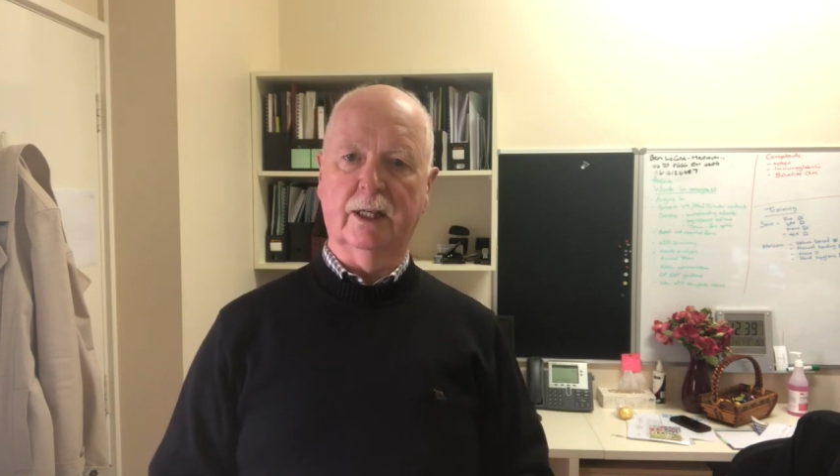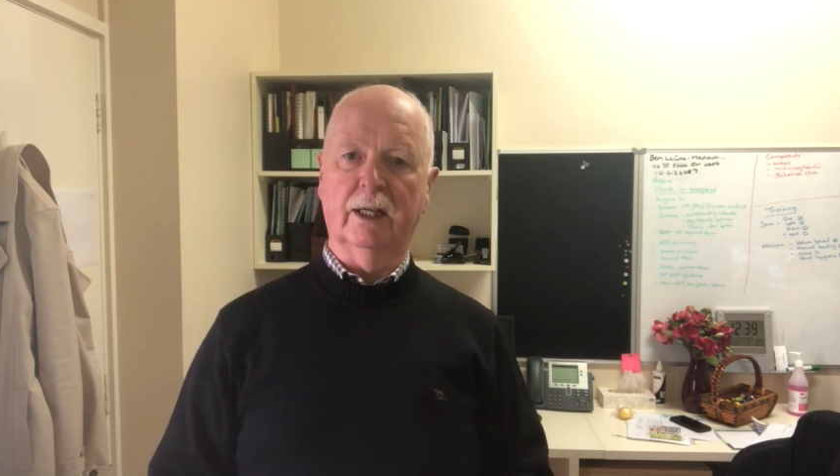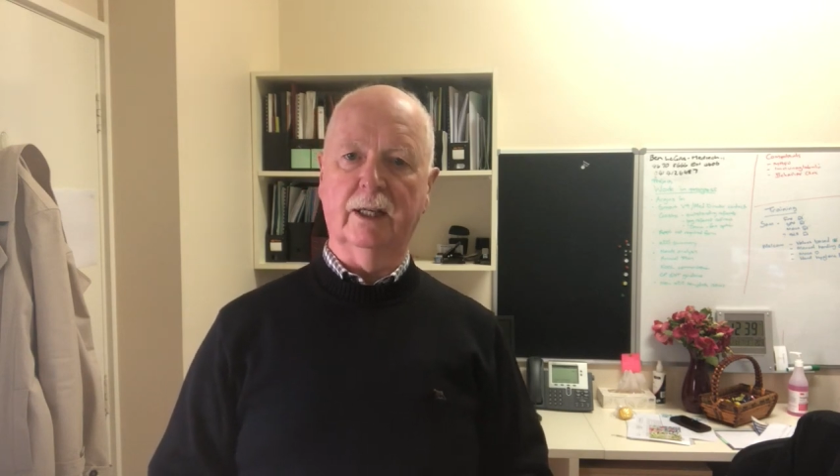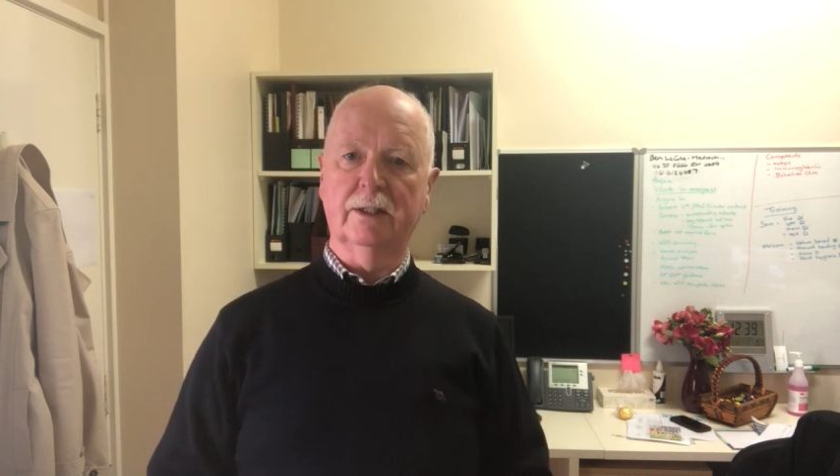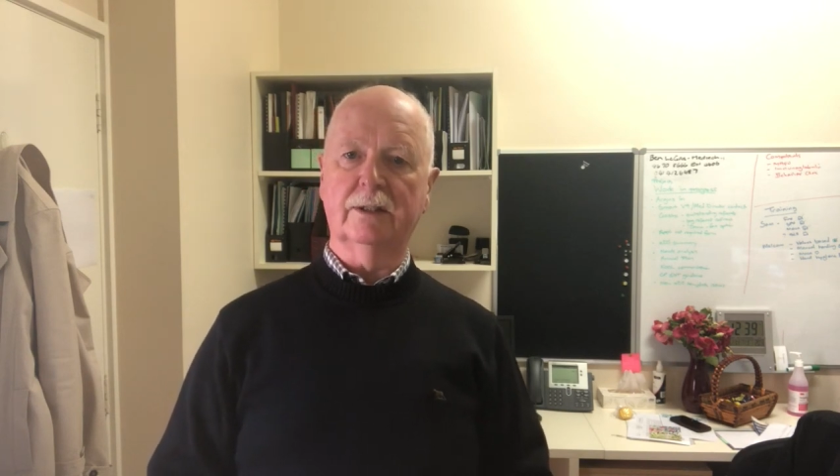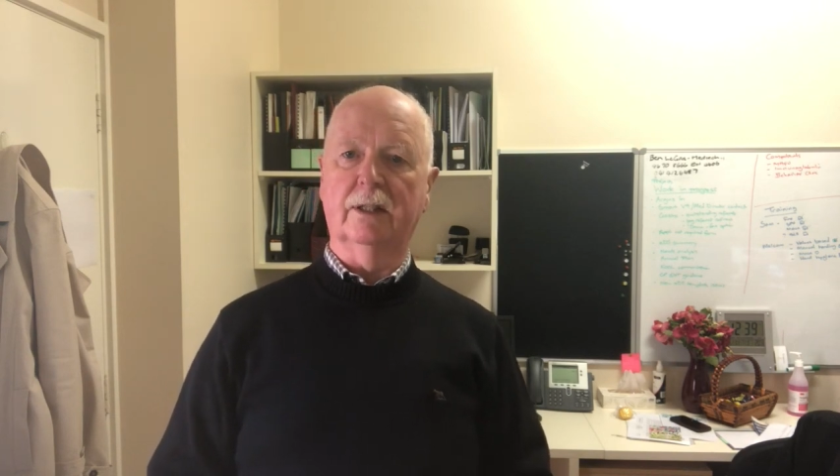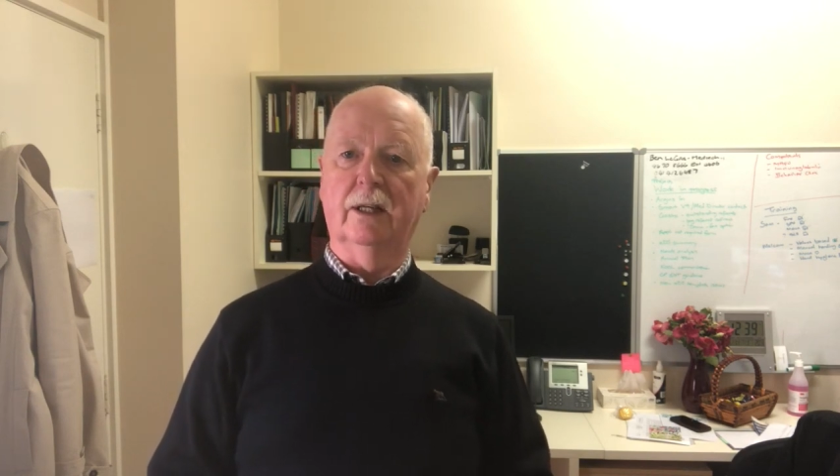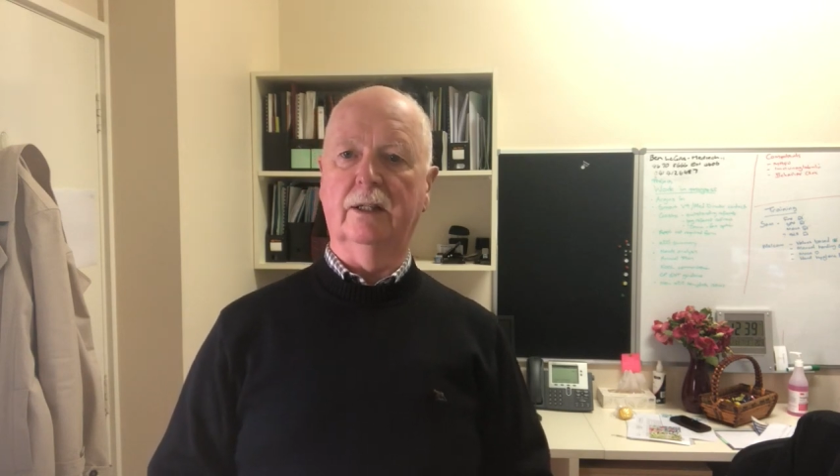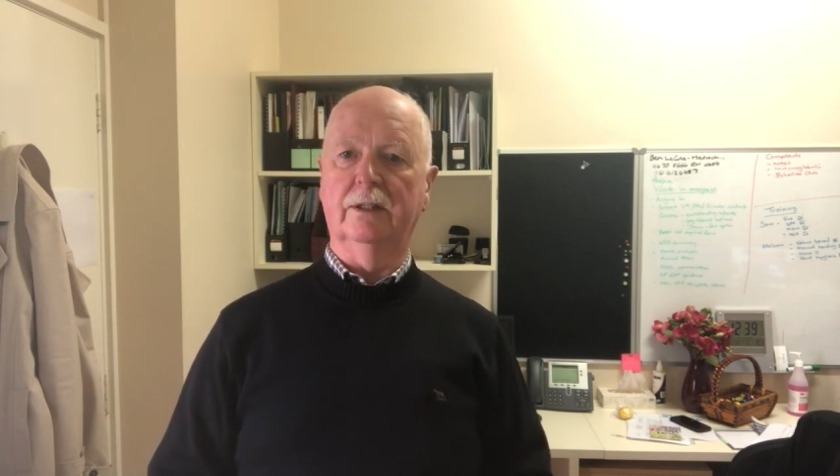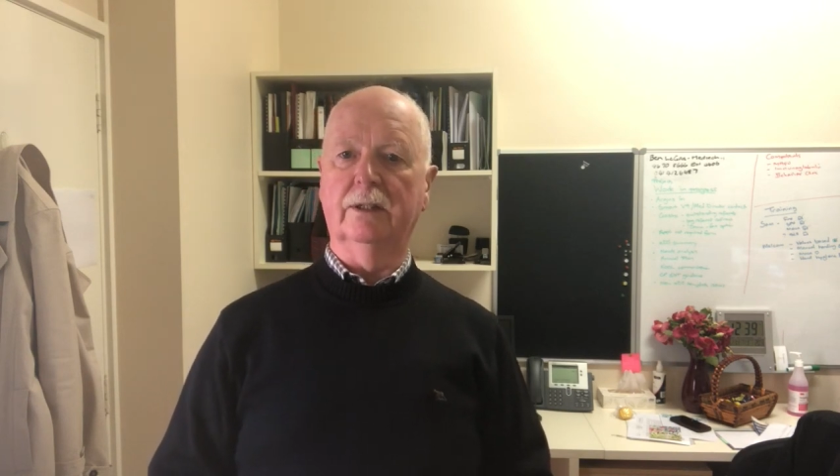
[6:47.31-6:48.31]
are less than
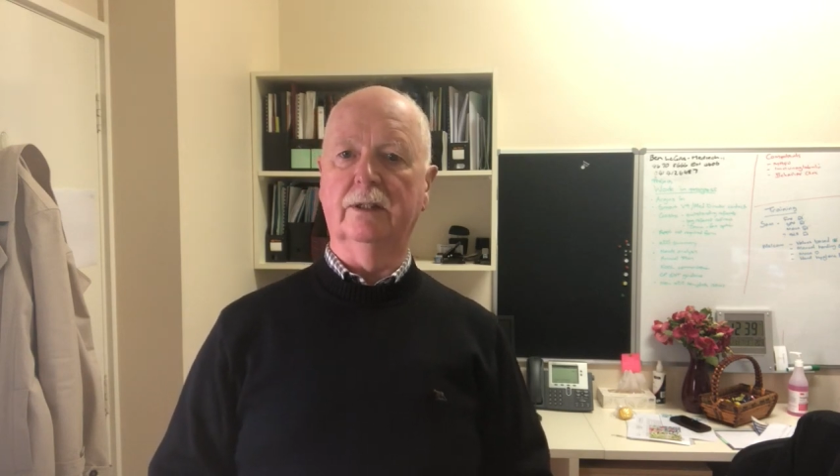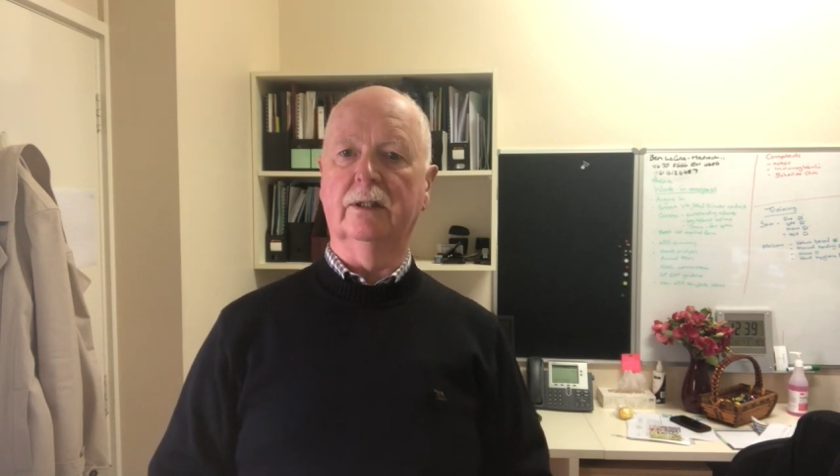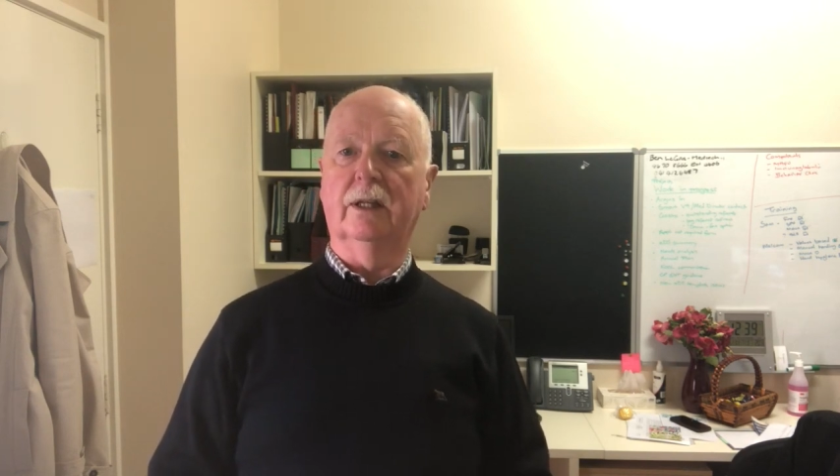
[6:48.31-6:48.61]
ideal